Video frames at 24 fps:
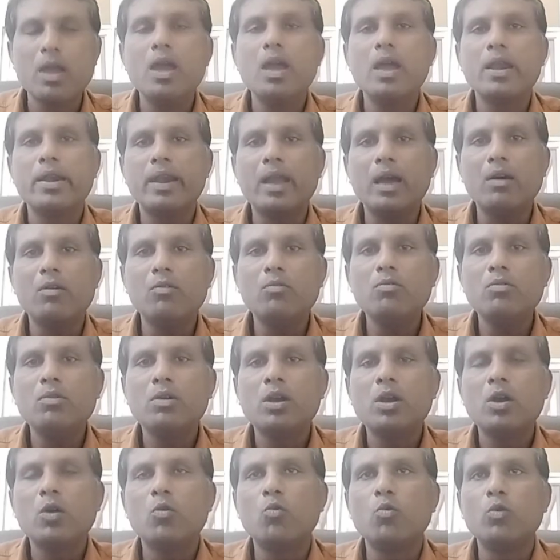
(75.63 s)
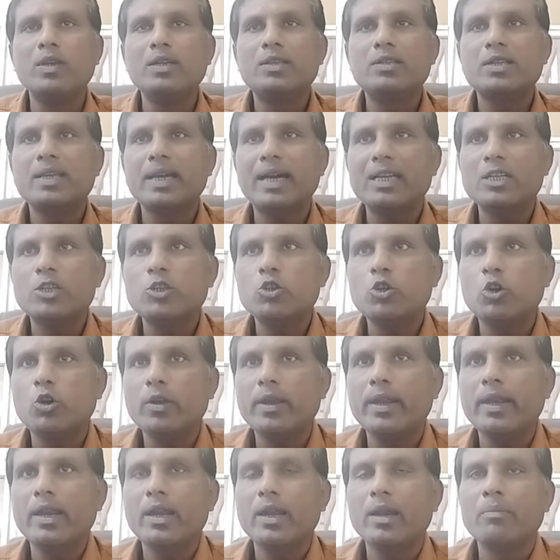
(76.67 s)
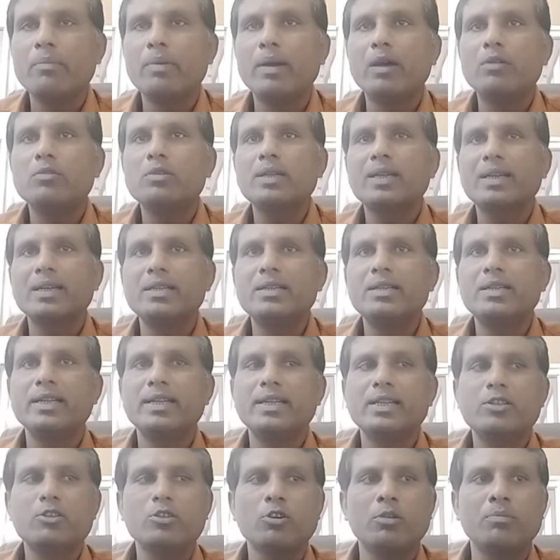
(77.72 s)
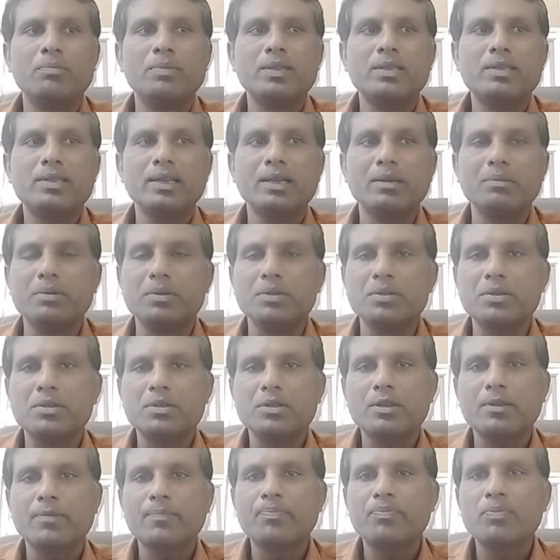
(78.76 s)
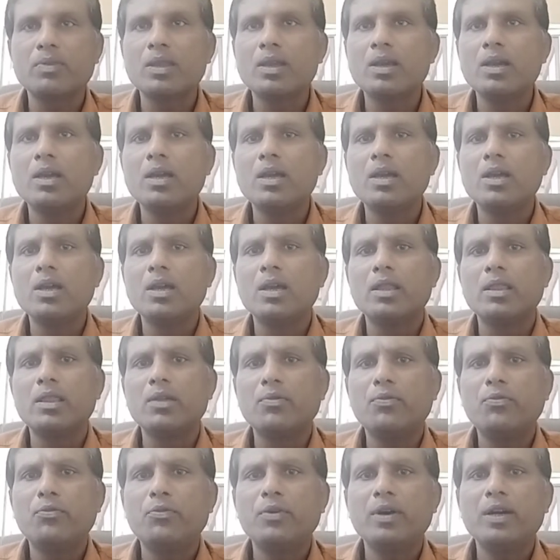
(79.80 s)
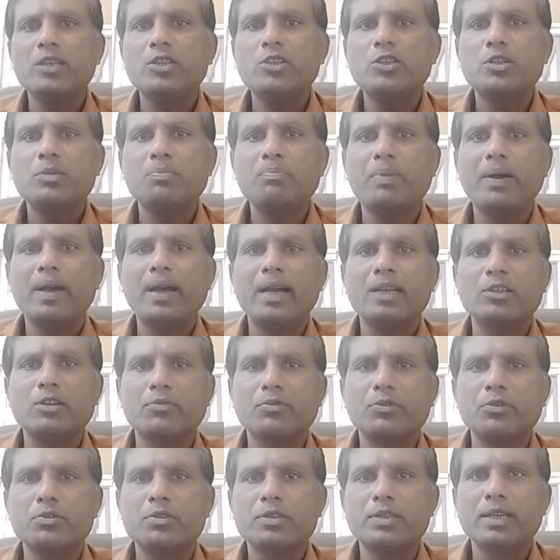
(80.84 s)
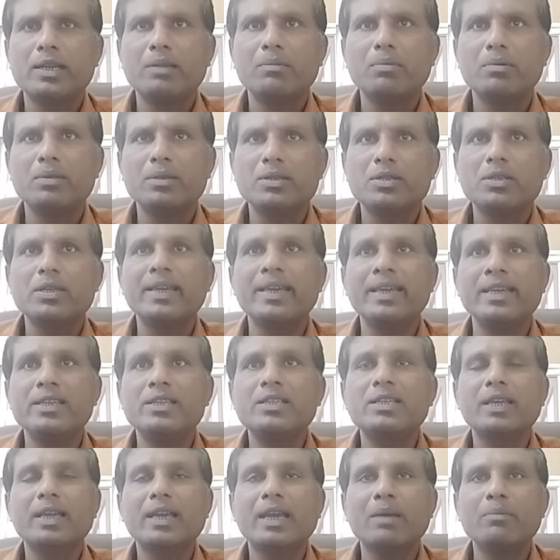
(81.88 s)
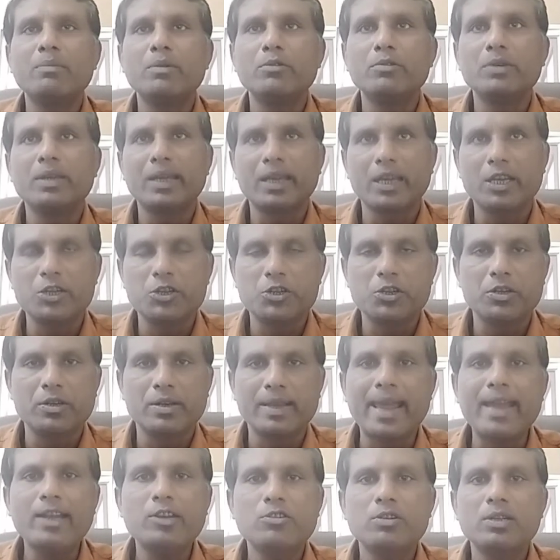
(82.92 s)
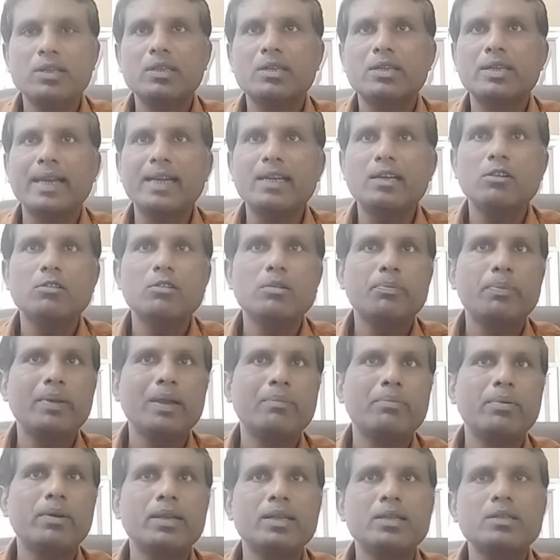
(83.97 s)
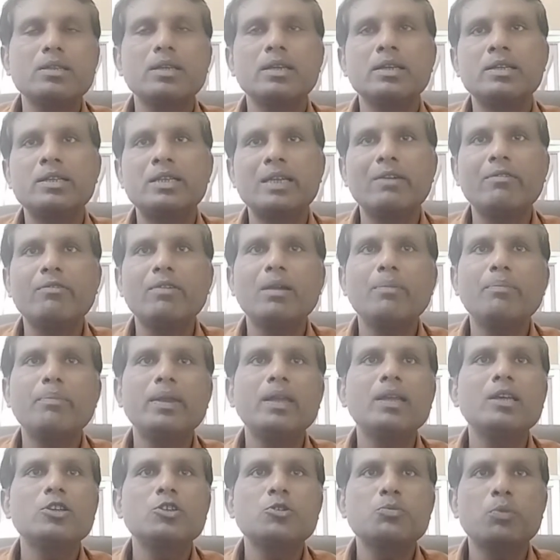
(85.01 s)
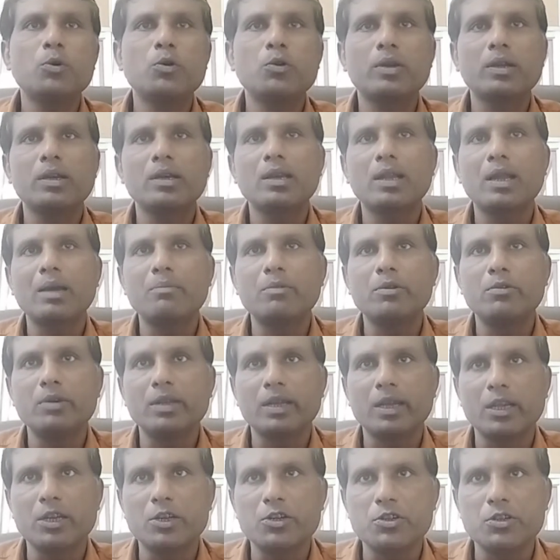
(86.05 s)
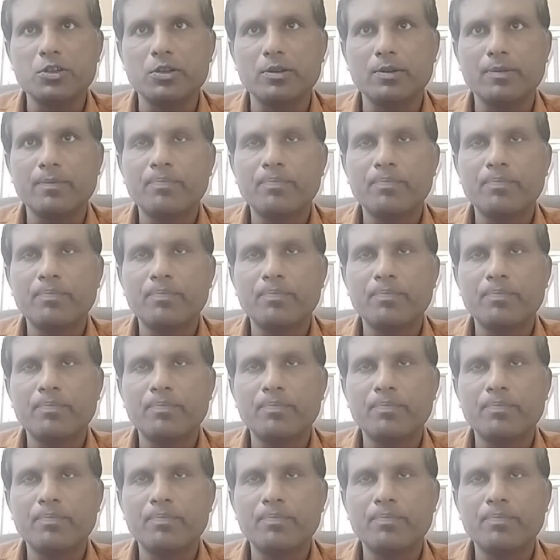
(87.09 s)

Now, we'll start talking about contents of the syllabus. The first part of your syllabus is communication. Actually, the title of the paper is Developing Spoken Communication.